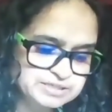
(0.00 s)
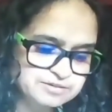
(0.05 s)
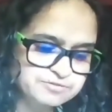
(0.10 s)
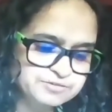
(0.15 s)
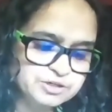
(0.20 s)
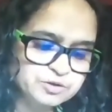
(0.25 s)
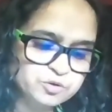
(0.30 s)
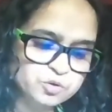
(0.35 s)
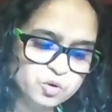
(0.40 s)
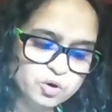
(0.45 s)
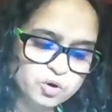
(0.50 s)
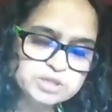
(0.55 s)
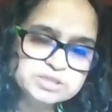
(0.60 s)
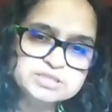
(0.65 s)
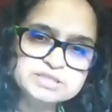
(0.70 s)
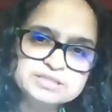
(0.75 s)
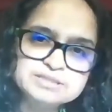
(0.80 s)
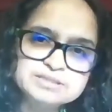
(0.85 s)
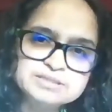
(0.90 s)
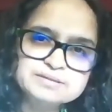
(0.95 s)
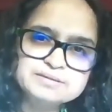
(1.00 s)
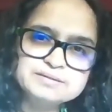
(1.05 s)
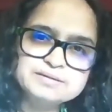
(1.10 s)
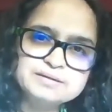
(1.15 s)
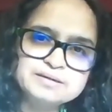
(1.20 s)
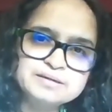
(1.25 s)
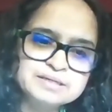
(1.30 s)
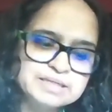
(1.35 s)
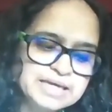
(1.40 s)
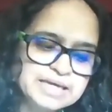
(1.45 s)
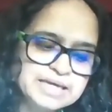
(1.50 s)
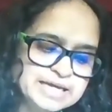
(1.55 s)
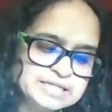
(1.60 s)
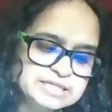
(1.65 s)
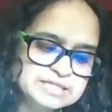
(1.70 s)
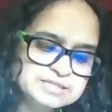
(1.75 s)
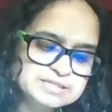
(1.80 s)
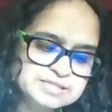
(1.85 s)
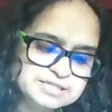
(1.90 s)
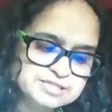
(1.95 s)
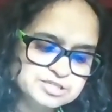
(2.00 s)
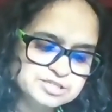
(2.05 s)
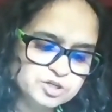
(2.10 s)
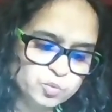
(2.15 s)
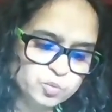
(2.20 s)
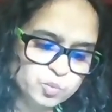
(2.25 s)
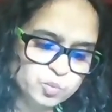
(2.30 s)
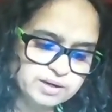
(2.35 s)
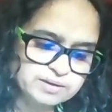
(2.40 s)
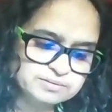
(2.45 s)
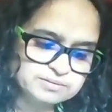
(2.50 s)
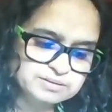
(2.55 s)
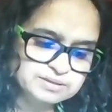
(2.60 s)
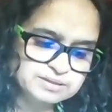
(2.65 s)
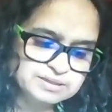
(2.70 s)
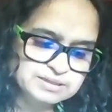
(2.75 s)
recorded in 1861